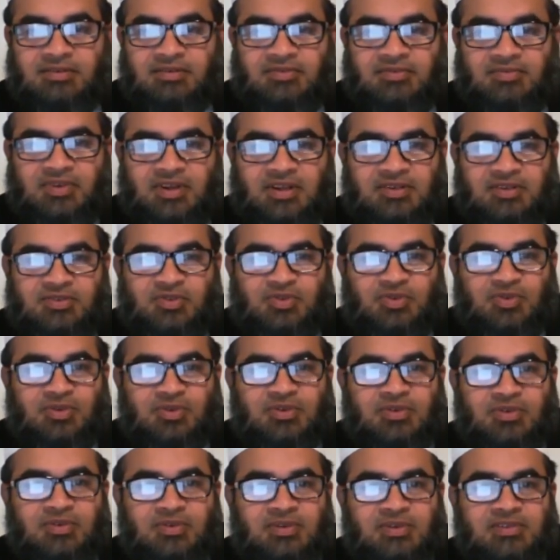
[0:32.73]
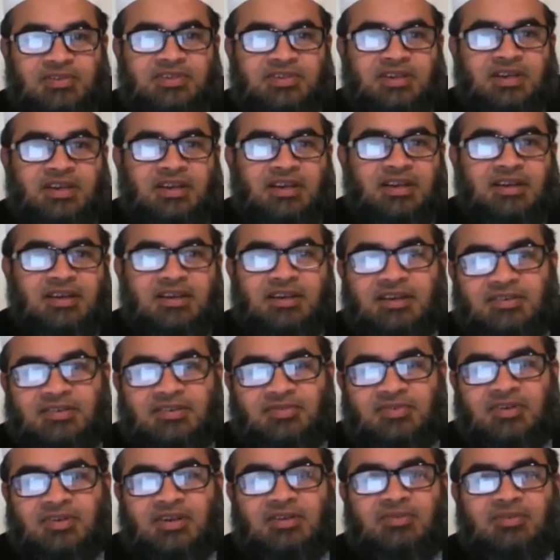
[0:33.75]
we very soon will say
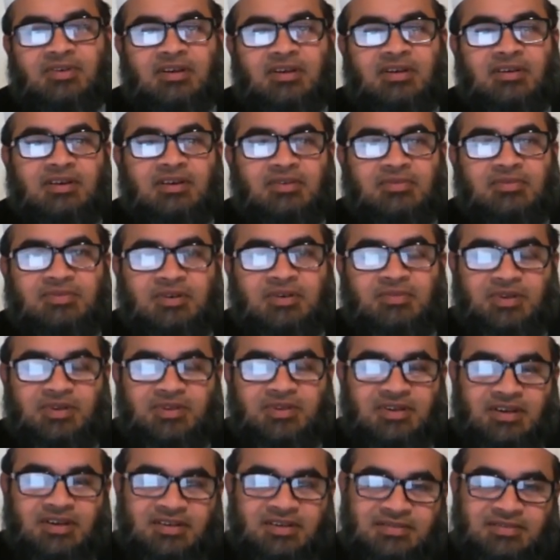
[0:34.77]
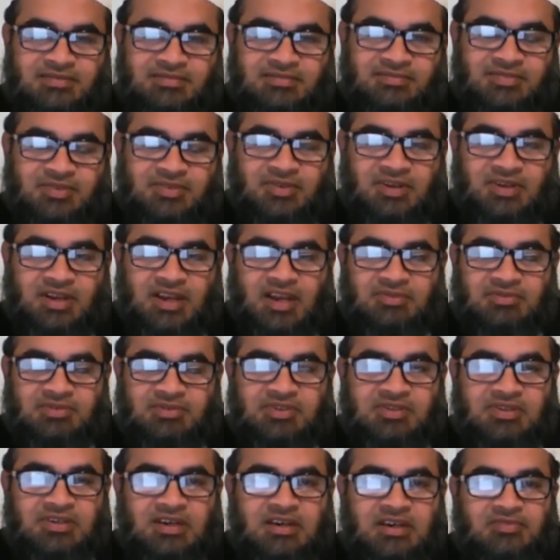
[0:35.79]
farewell of Ramadan. We have
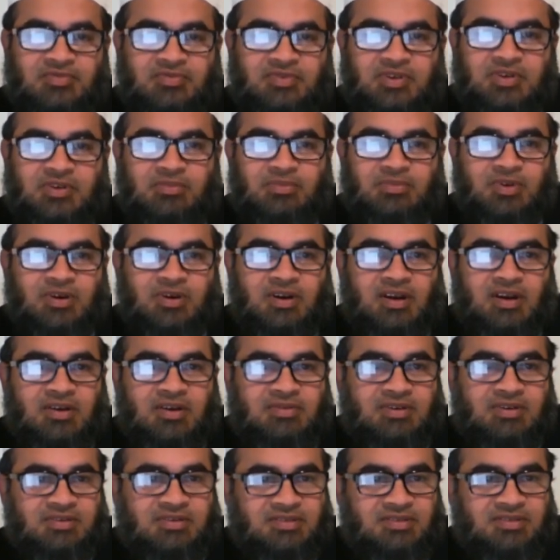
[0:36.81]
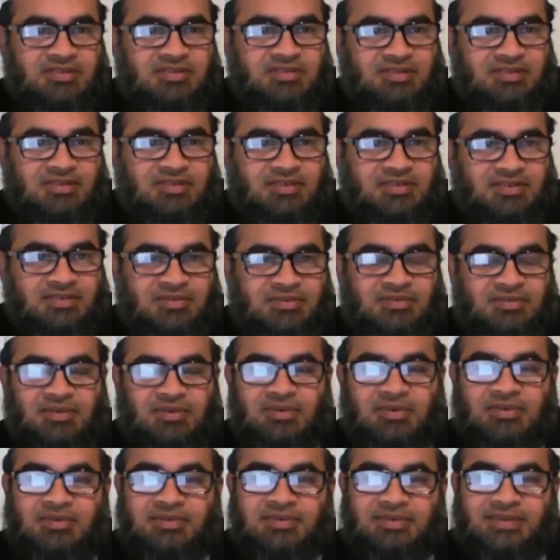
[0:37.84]
still few more hours to
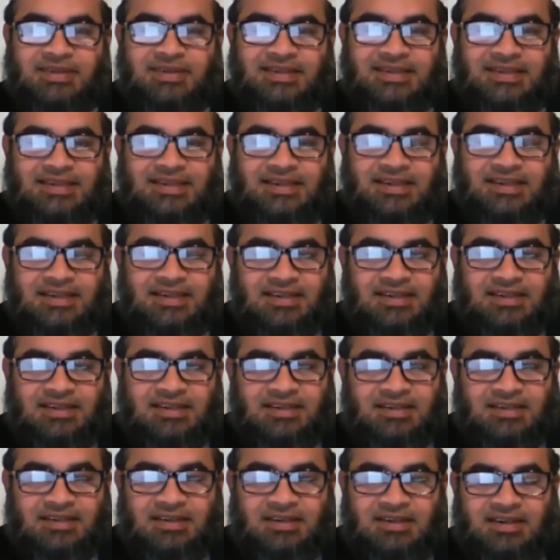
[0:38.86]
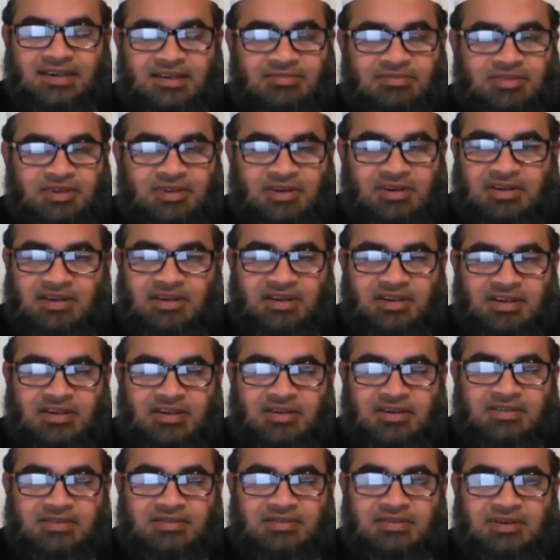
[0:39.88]
go.
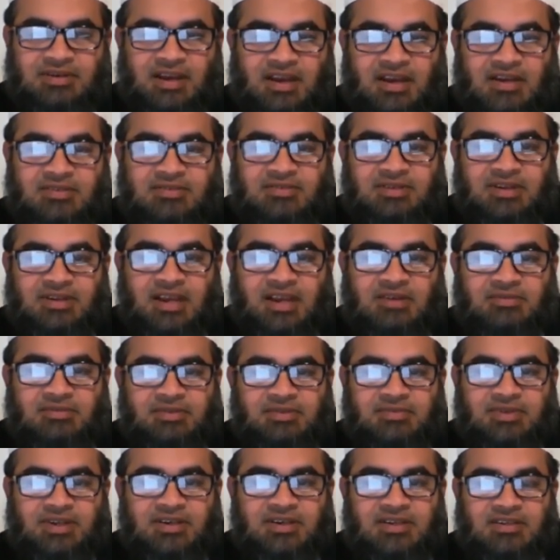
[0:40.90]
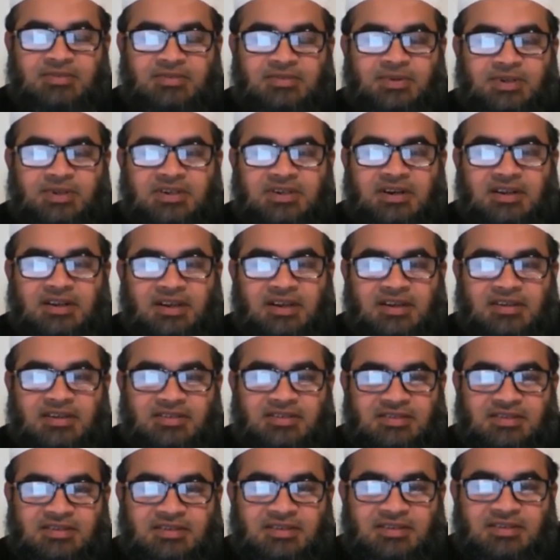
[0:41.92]
Alhamdulillah. Tonight we have a very special
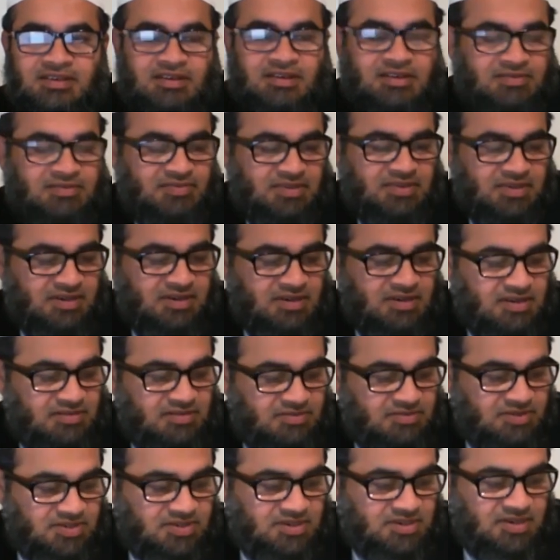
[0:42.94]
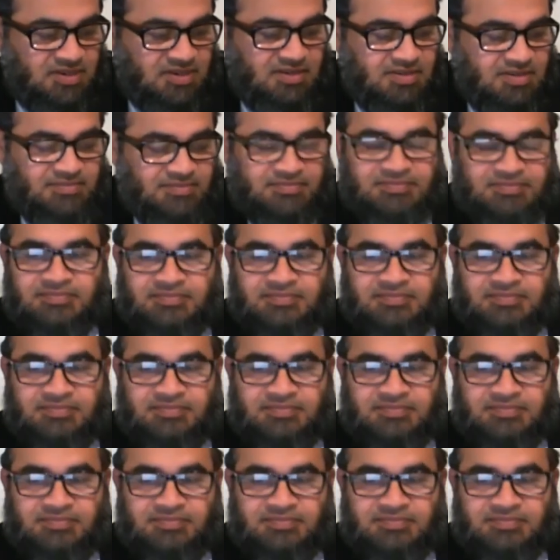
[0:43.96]
guest, Al Fadilatul Sheikh,